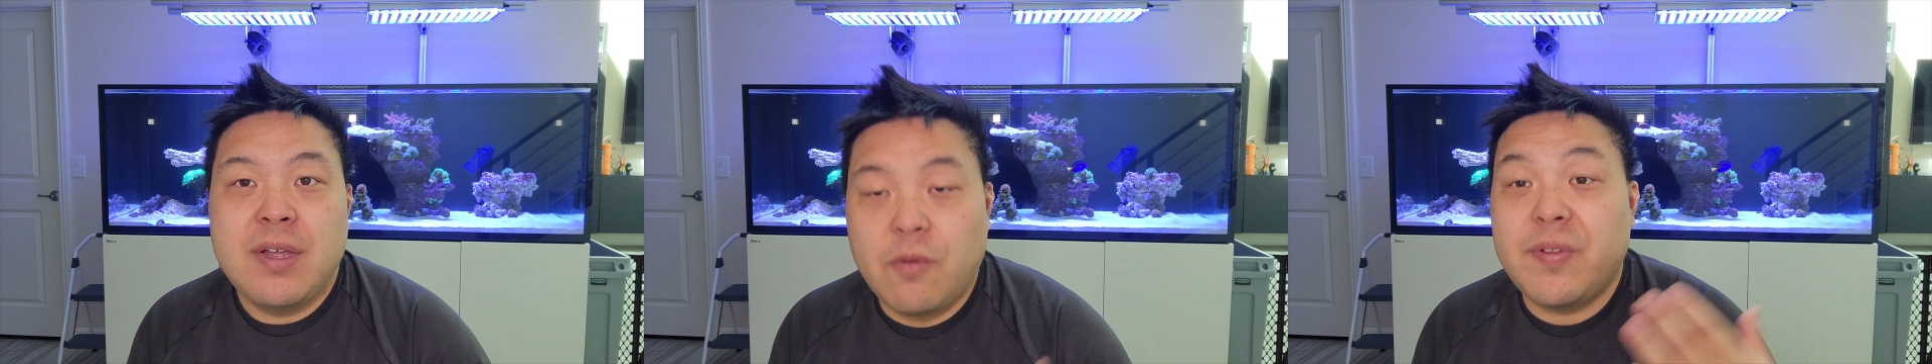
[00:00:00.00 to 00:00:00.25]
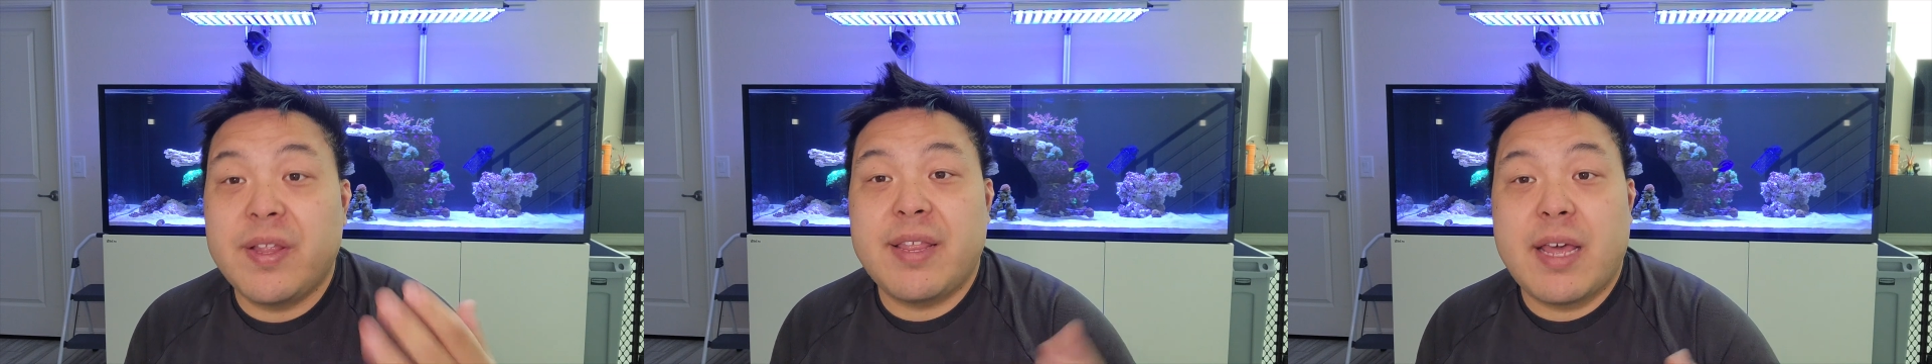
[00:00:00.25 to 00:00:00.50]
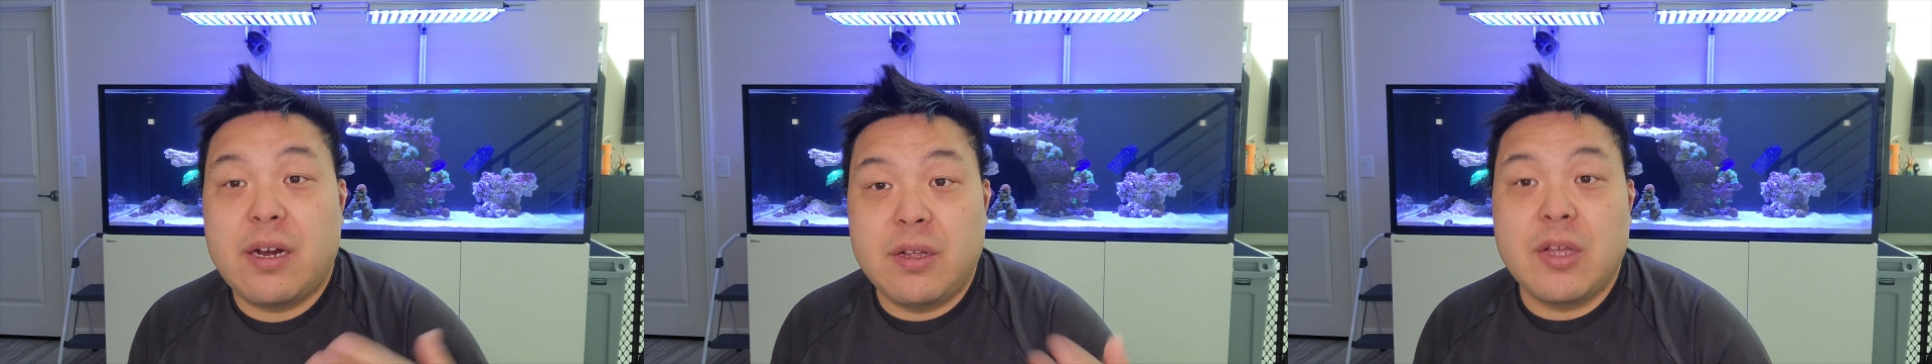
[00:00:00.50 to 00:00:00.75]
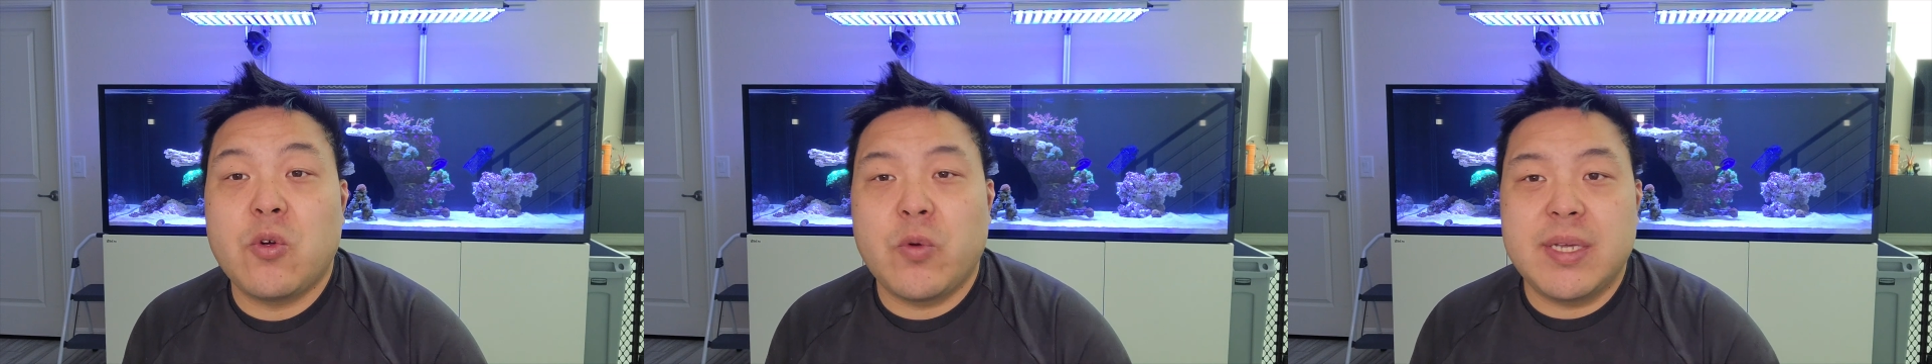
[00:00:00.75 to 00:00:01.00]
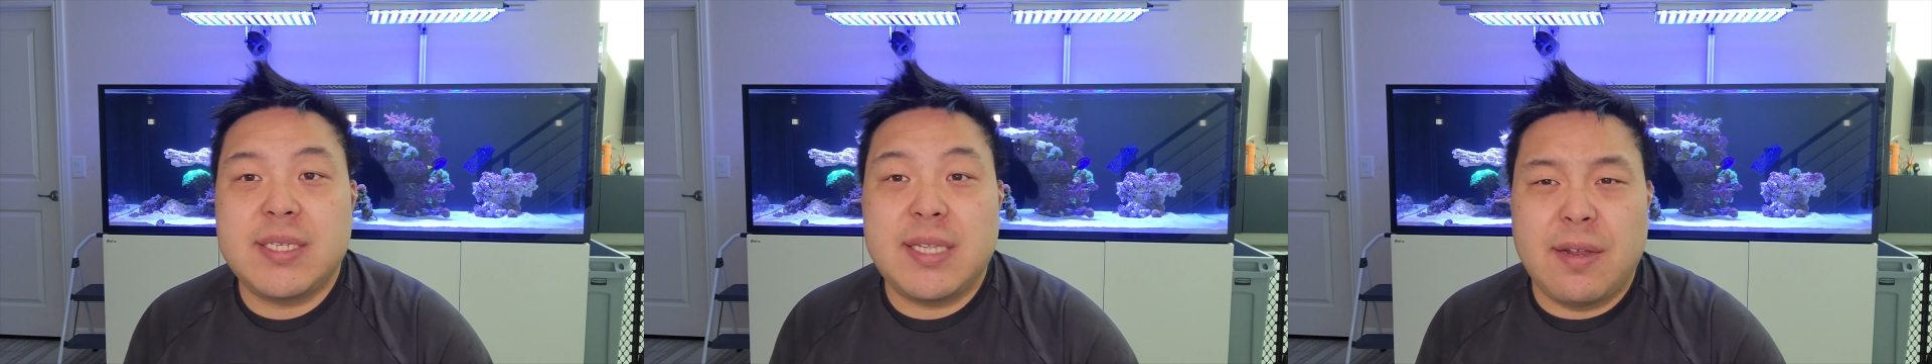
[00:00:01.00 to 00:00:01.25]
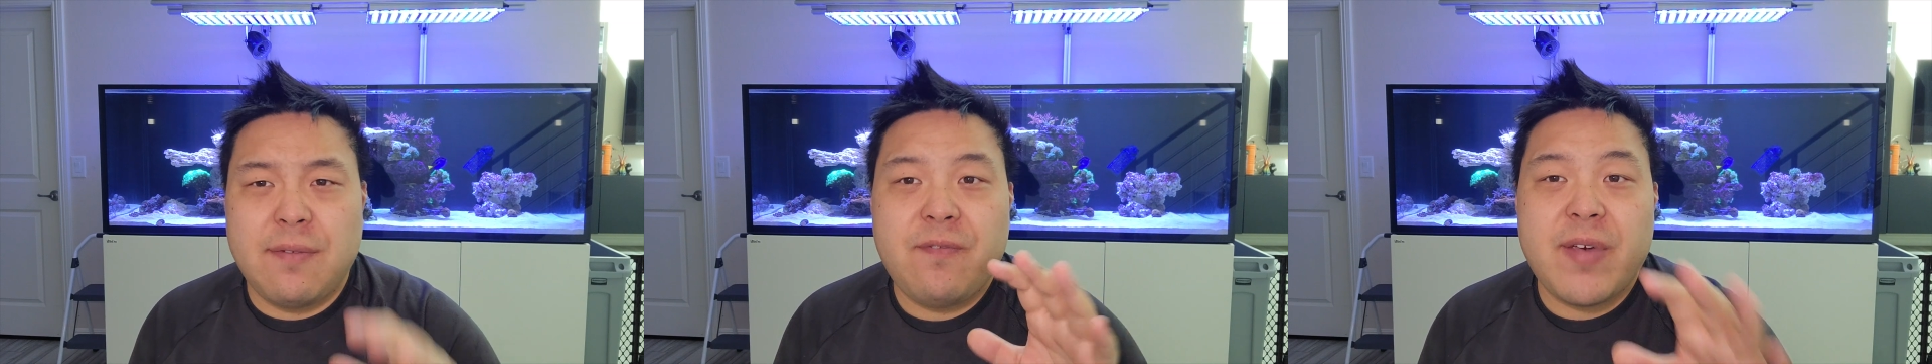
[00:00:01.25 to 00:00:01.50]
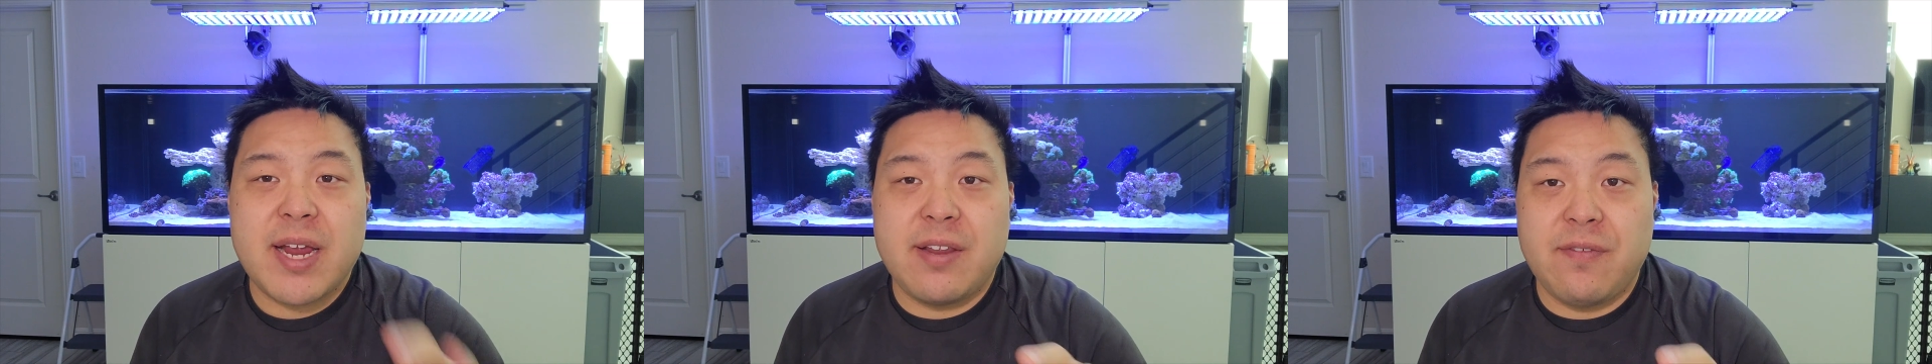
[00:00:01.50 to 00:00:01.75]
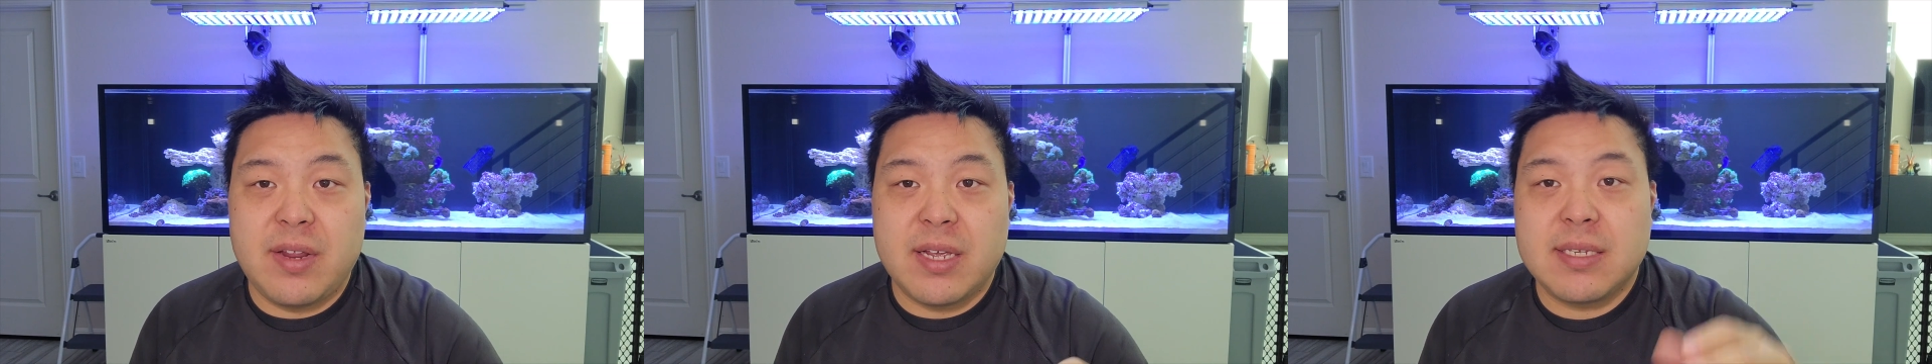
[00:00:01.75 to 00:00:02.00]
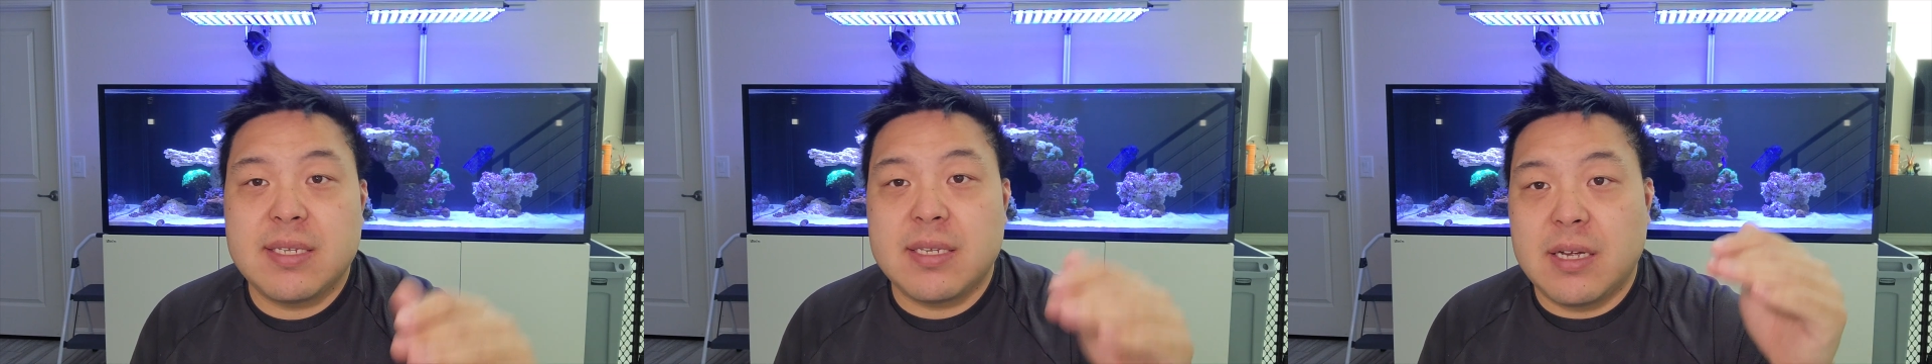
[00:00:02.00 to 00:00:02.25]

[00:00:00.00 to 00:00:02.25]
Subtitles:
Hopefully that'll increase the effectiveness